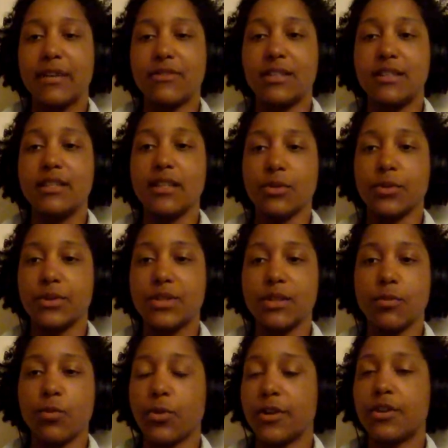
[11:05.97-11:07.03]
to have to deal with
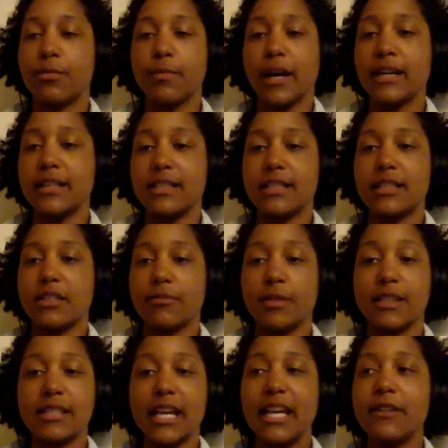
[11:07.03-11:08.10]
some weird body stuff
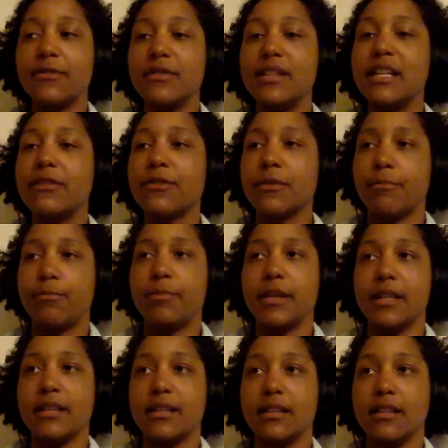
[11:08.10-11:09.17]
because I've never
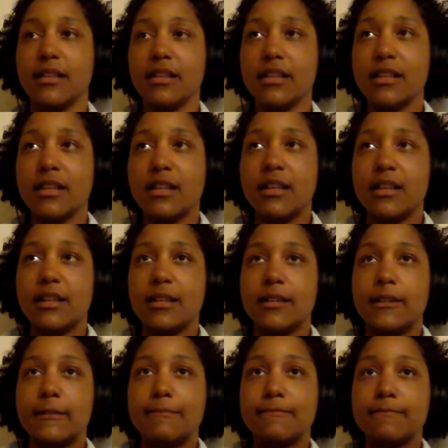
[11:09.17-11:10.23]
been
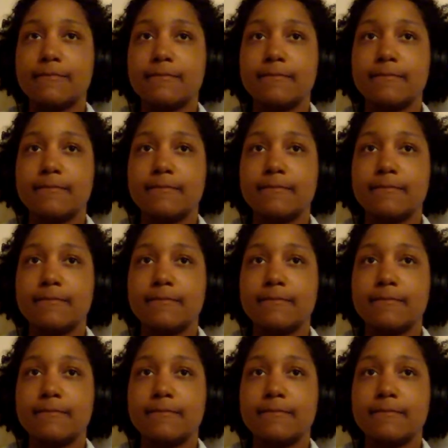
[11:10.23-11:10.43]
a